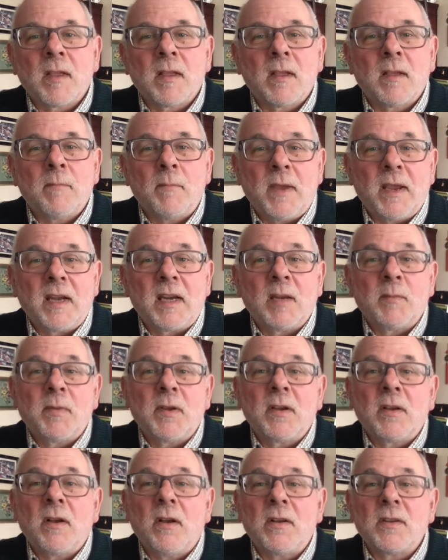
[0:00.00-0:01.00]
mainly
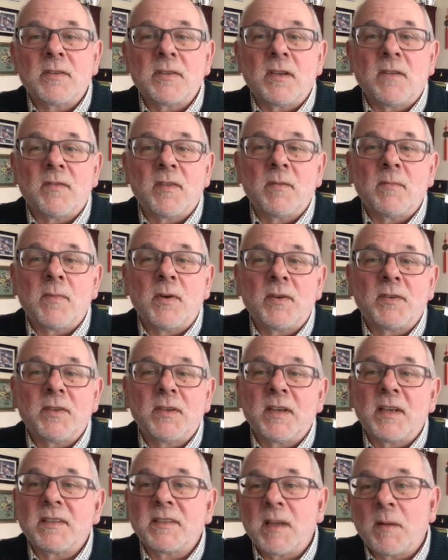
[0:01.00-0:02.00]
because of the
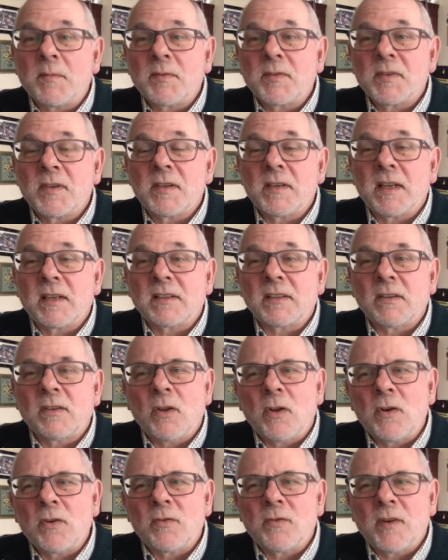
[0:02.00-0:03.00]
modern assumption that
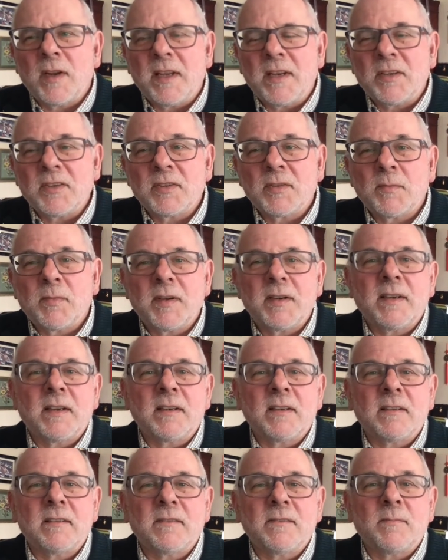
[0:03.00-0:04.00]
long range
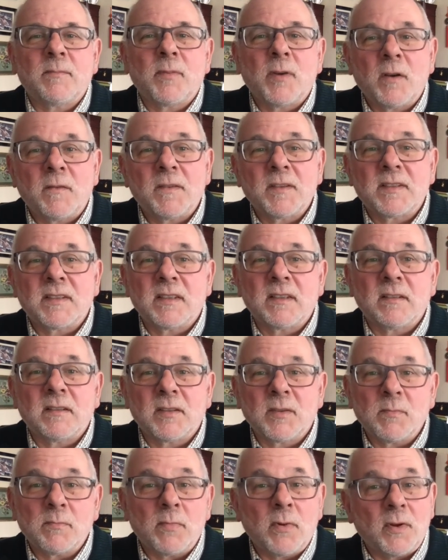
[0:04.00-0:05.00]
predictive prophecy is
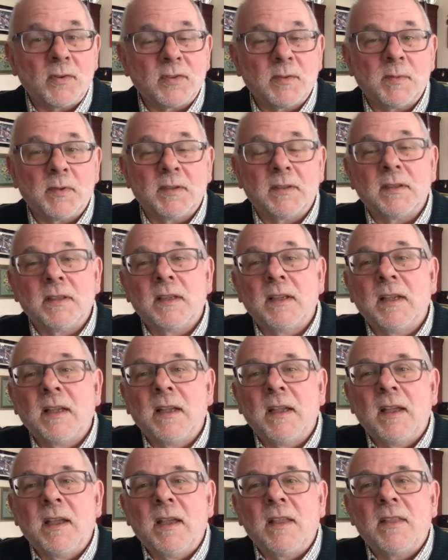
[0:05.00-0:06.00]
impossible.
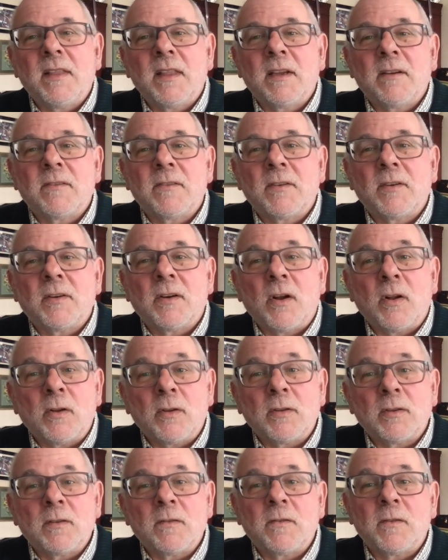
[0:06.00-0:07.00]
Therefore,
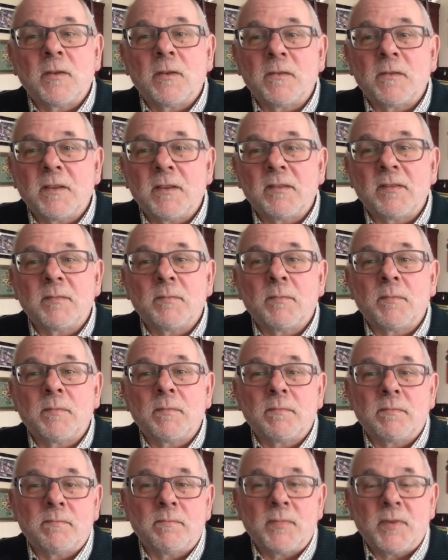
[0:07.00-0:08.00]
all fulfilled
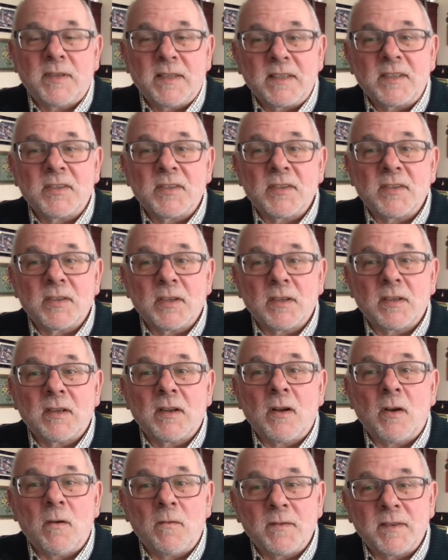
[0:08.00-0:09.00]
predictions
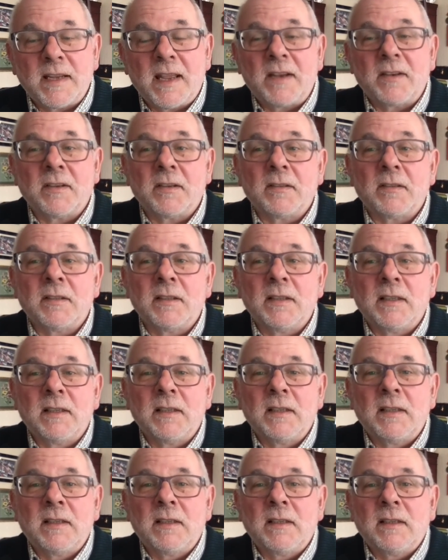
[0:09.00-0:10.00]
of Daniel
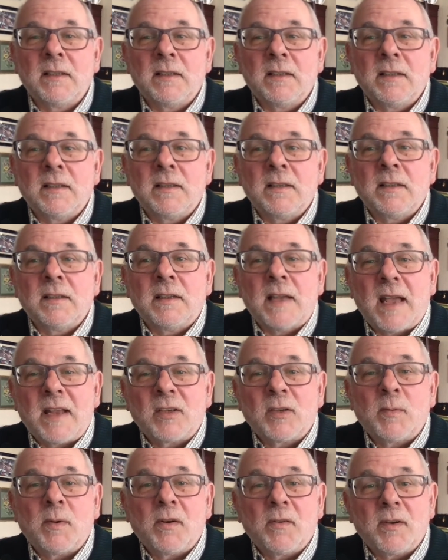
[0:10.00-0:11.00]
had
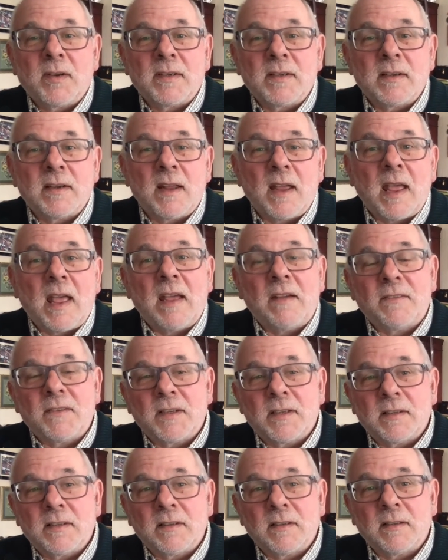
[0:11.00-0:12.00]
to be written
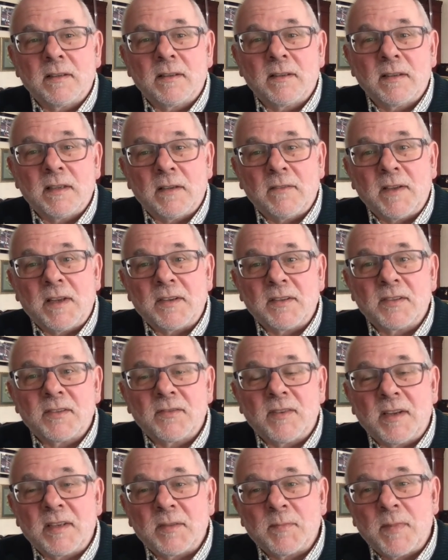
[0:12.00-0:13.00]
after the events
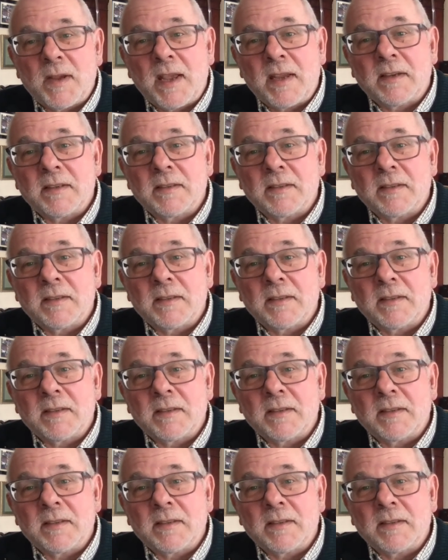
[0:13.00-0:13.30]
transpired.